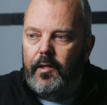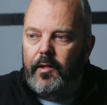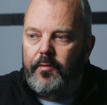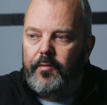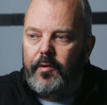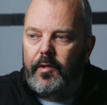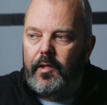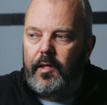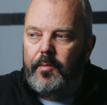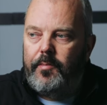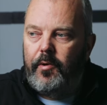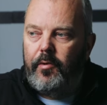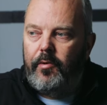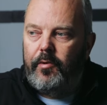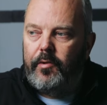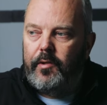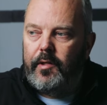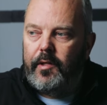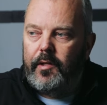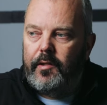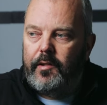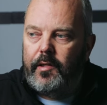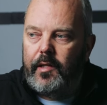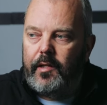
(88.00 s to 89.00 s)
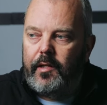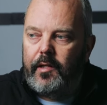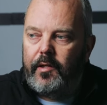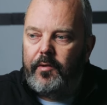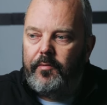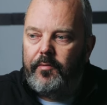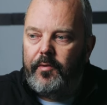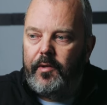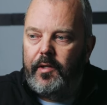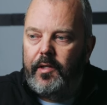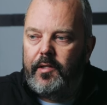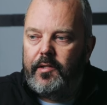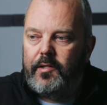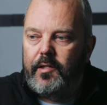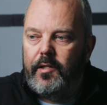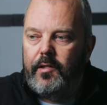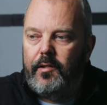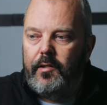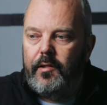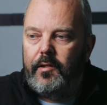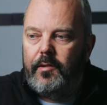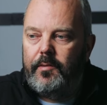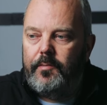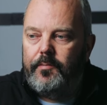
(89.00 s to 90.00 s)
if I keep holding it, then I can release
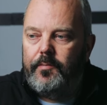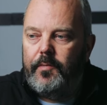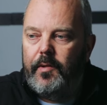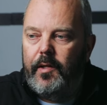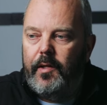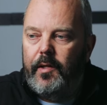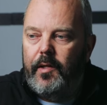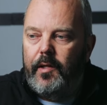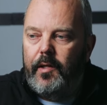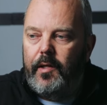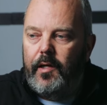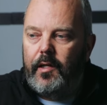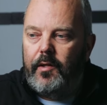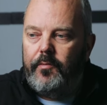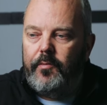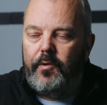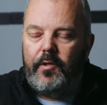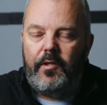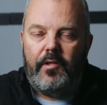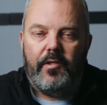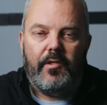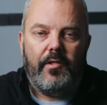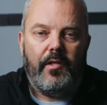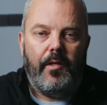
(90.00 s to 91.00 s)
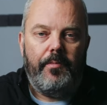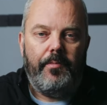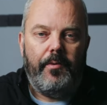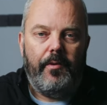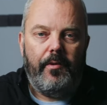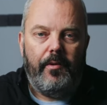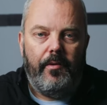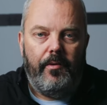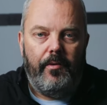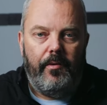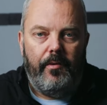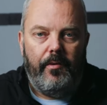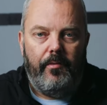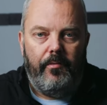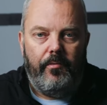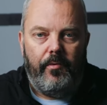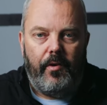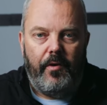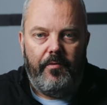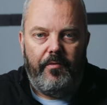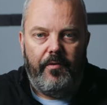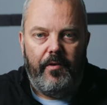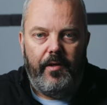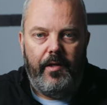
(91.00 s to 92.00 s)
it. And I'm going to stop it
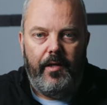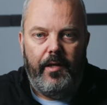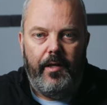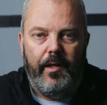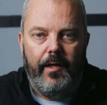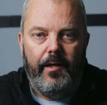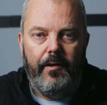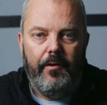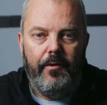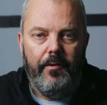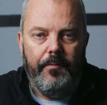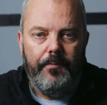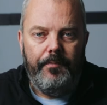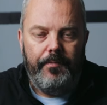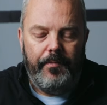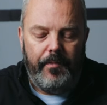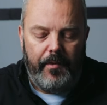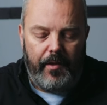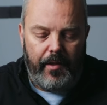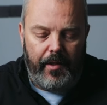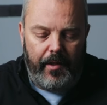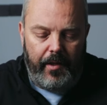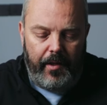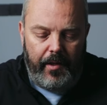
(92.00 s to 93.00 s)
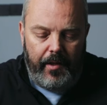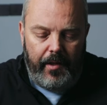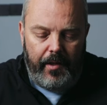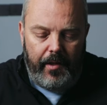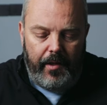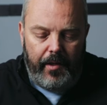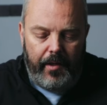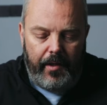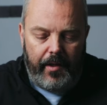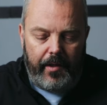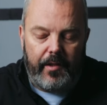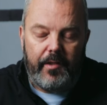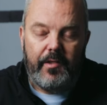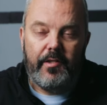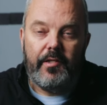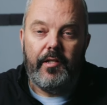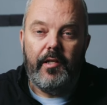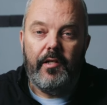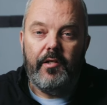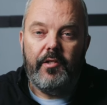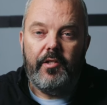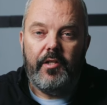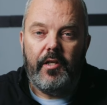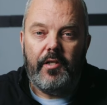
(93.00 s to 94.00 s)
roughly here. I can
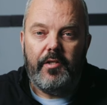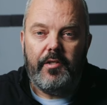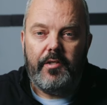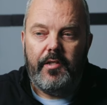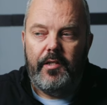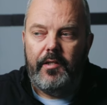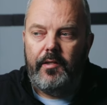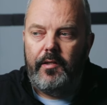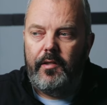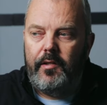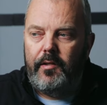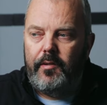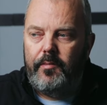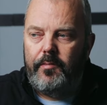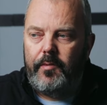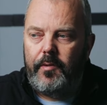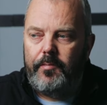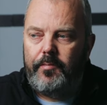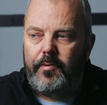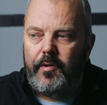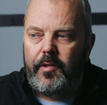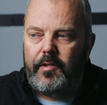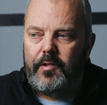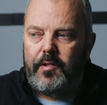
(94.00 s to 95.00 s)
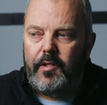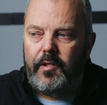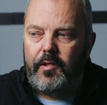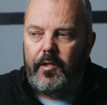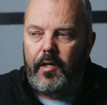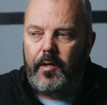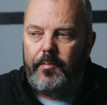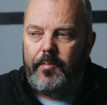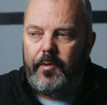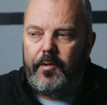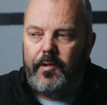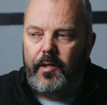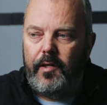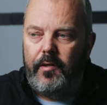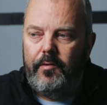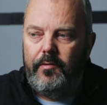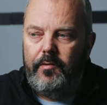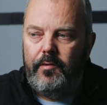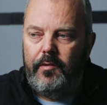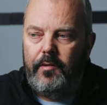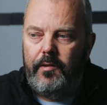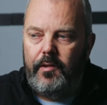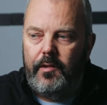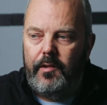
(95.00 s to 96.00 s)
still adjust it by pressing up and
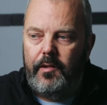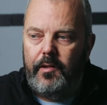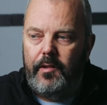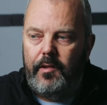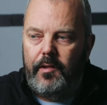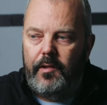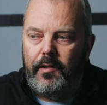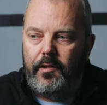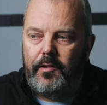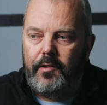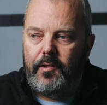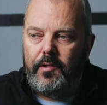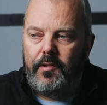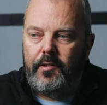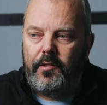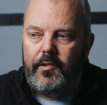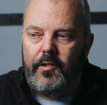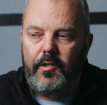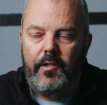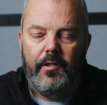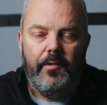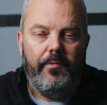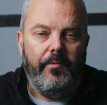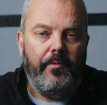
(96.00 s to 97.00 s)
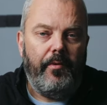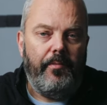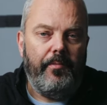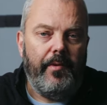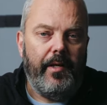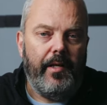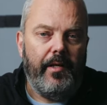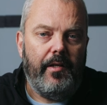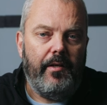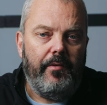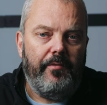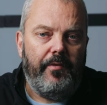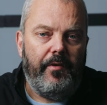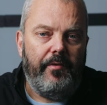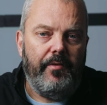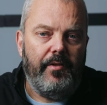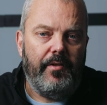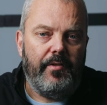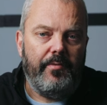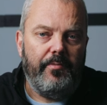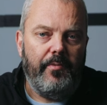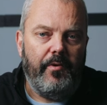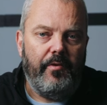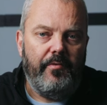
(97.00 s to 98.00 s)
down. As you can see, it will make very
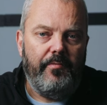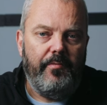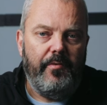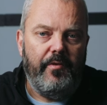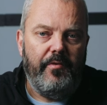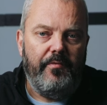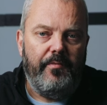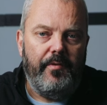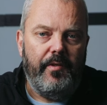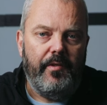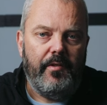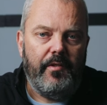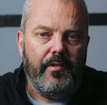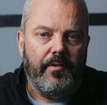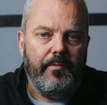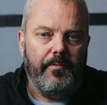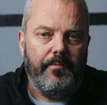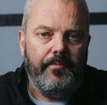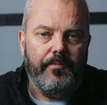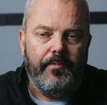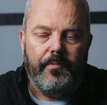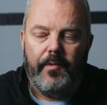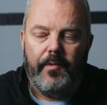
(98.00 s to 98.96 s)
small movements.